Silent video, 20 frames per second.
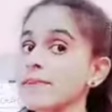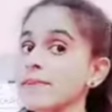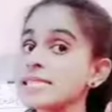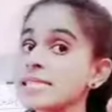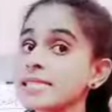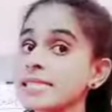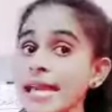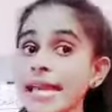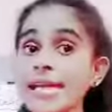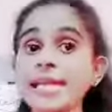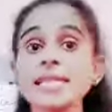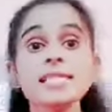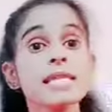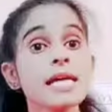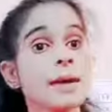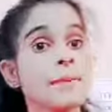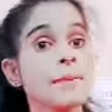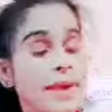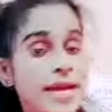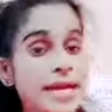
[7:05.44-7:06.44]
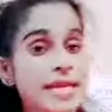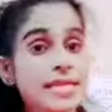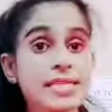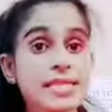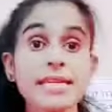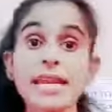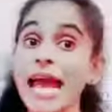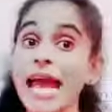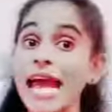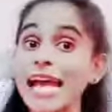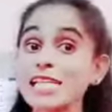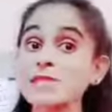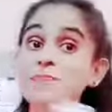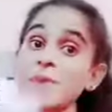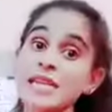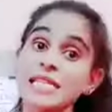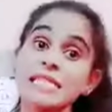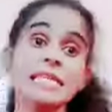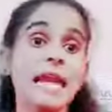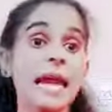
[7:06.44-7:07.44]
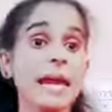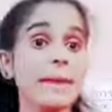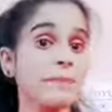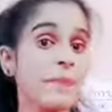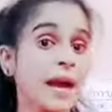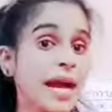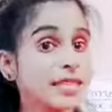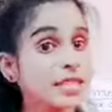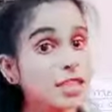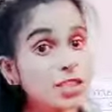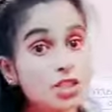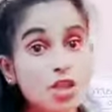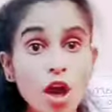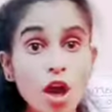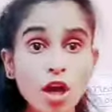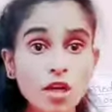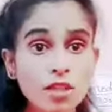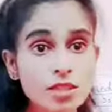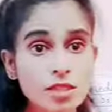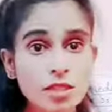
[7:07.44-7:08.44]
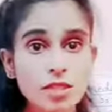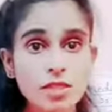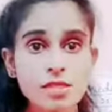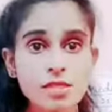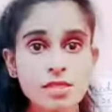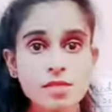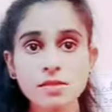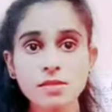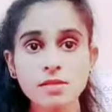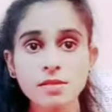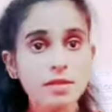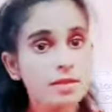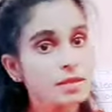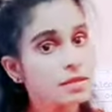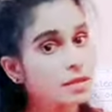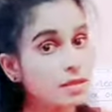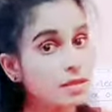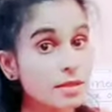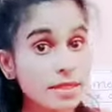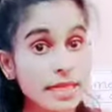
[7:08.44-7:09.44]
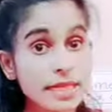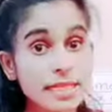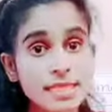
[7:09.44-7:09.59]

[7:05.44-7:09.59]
take the medicine as prescribed by the doctors. Yes,